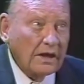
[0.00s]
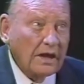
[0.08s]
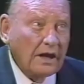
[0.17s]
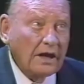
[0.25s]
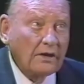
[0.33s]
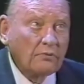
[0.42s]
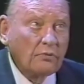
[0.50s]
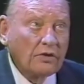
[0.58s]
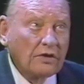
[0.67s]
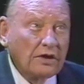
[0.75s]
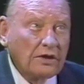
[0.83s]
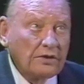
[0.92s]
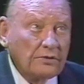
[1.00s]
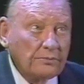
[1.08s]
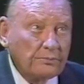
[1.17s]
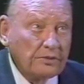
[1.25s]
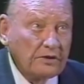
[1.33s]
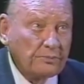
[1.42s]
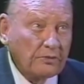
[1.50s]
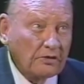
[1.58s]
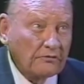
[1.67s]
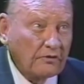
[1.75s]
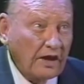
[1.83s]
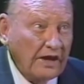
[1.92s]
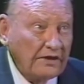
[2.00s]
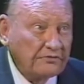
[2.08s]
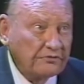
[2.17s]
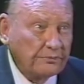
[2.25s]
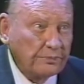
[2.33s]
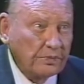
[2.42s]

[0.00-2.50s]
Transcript: And when the people of life